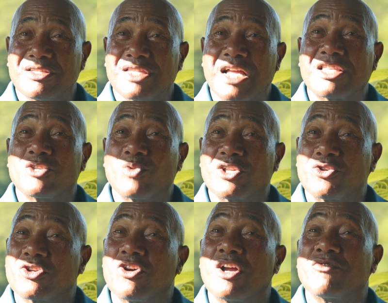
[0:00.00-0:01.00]
that is what
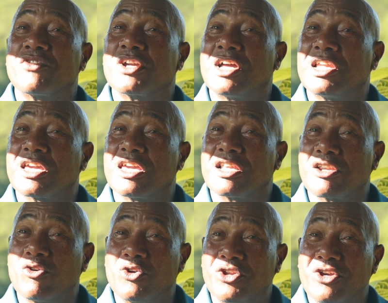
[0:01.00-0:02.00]
you'd call finger licking
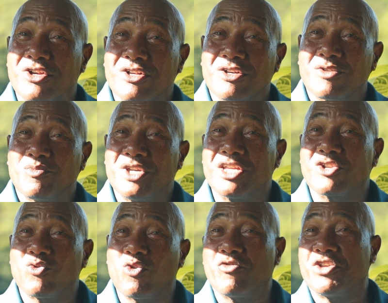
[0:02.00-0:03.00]
good, be it
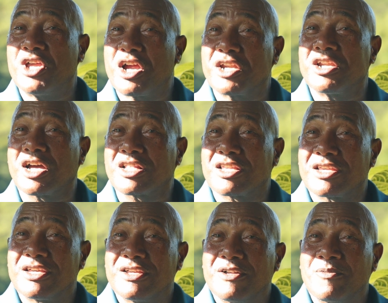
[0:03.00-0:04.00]
COVID or not.
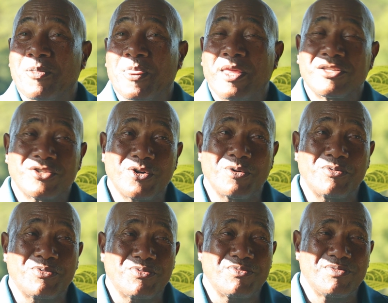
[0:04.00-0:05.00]
So
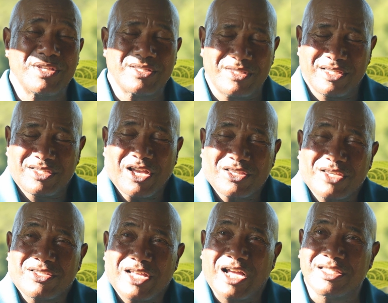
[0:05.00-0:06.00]
it sort of
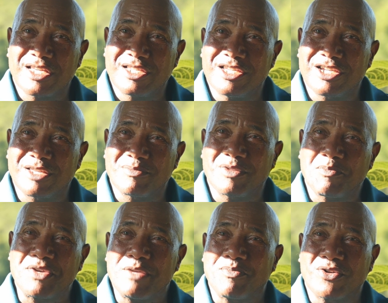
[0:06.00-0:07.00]
started there, the
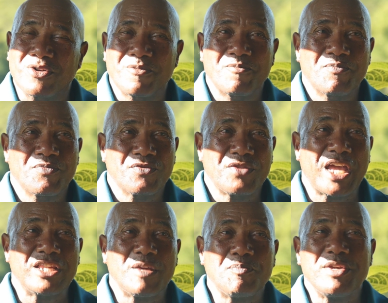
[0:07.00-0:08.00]
people.
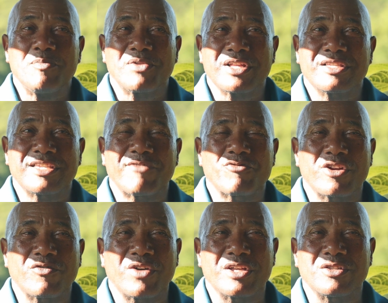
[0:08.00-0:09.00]
Then the people at Seven
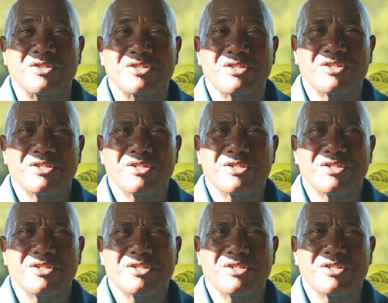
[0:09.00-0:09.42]
Rivers,